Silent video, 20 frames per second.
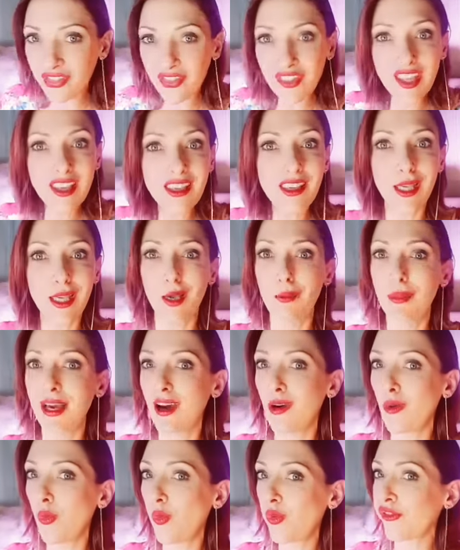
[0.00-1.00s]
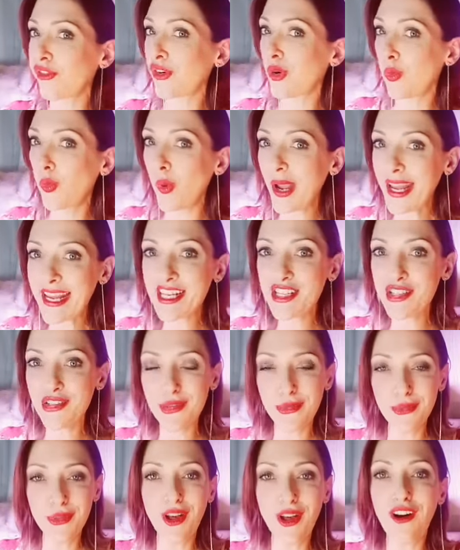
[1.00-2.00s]
thinking about for way
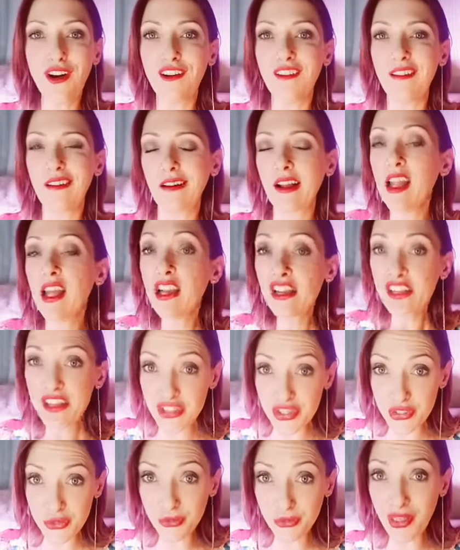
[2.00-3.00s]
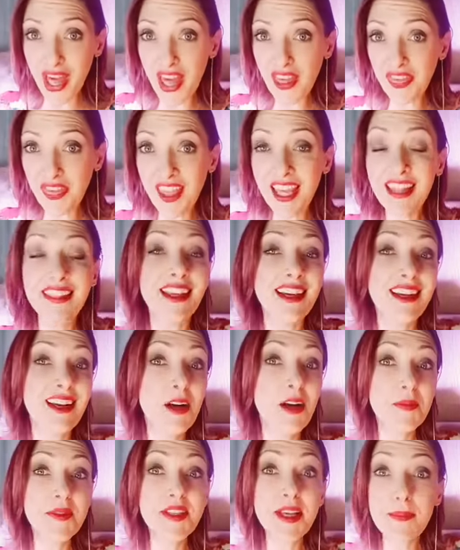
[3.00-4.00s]
too long. Do that thing that
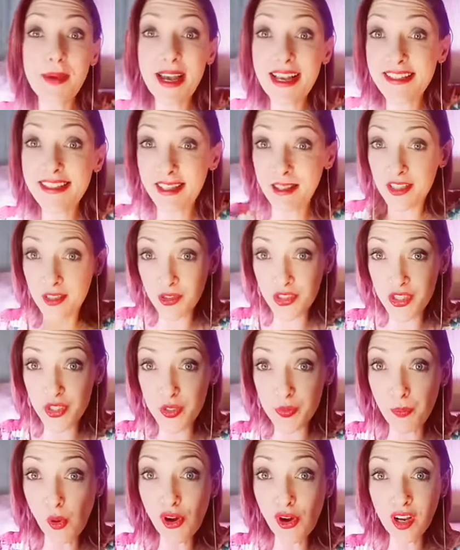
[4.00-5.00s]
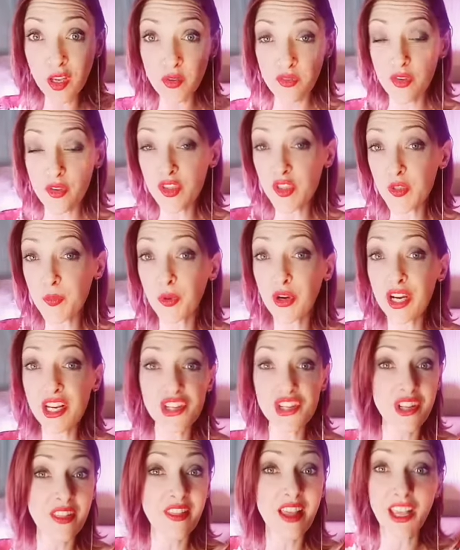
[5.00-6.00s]
comes up as a spark of
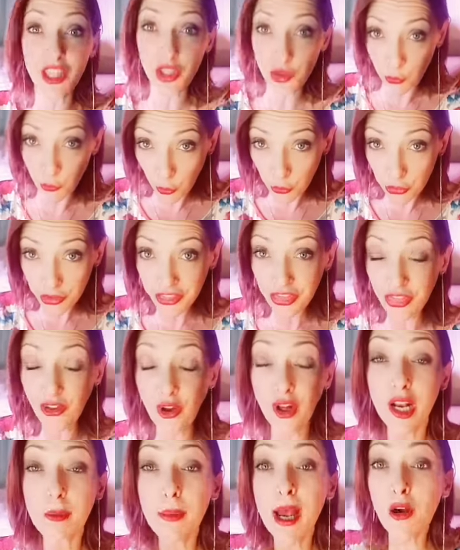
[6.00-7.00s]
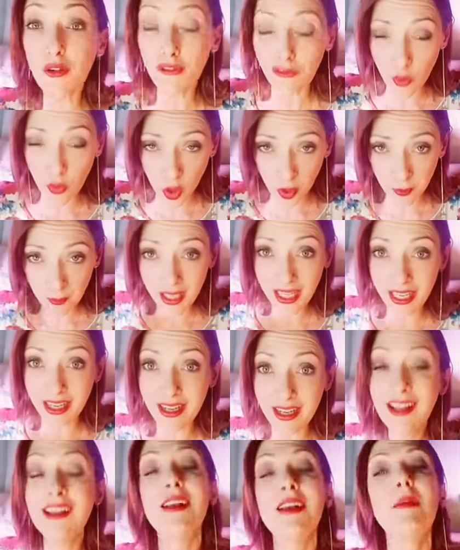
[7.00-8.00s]
inspiration that you only thought about for a
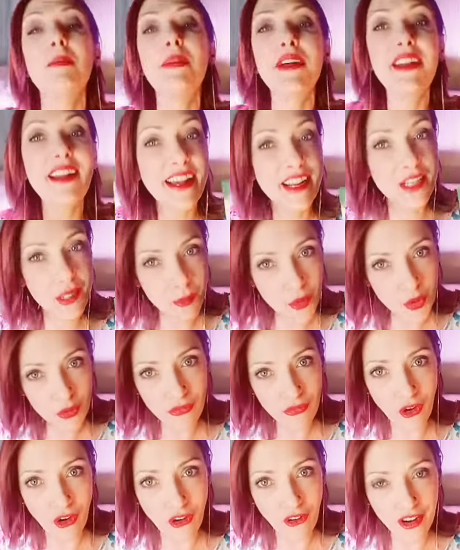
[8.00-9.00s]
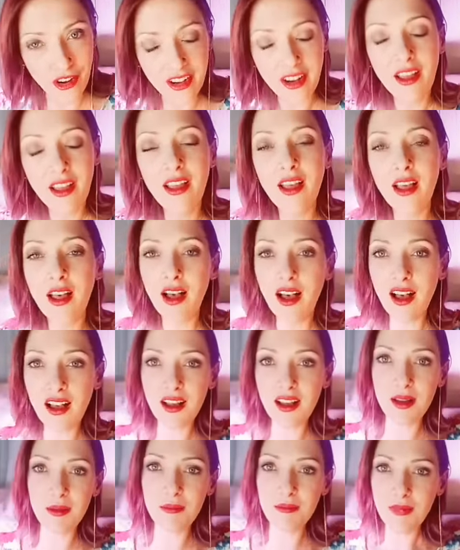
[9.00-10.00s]
minute but had to move on.
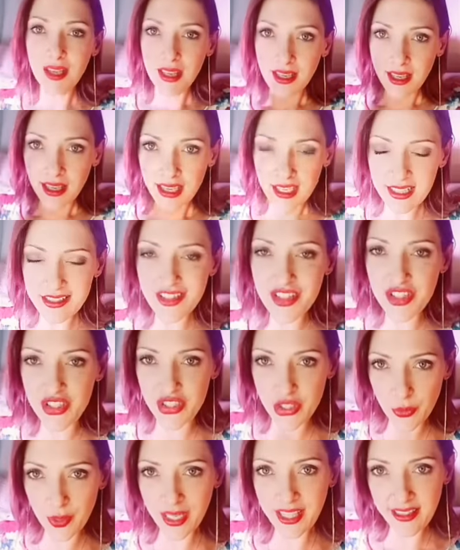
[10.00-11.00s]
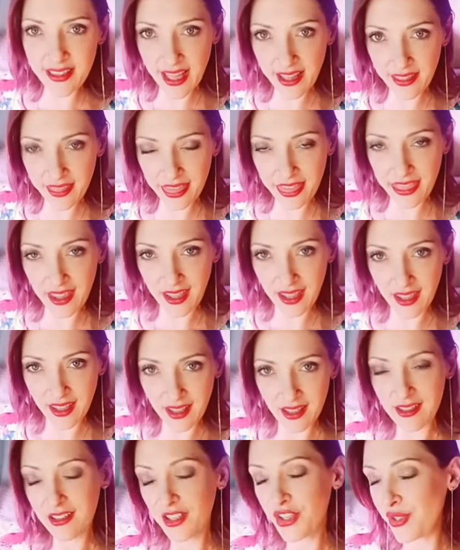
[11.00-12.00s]
Um, it's doing that
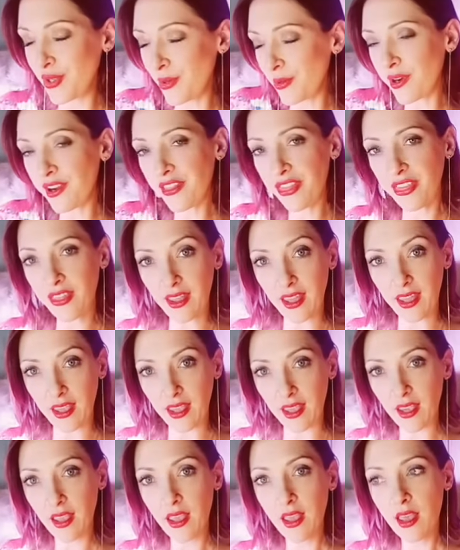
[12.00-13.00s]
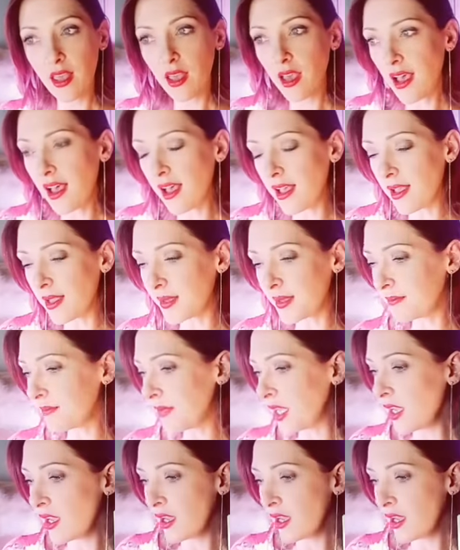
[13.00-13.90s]
thing, your thing. Um,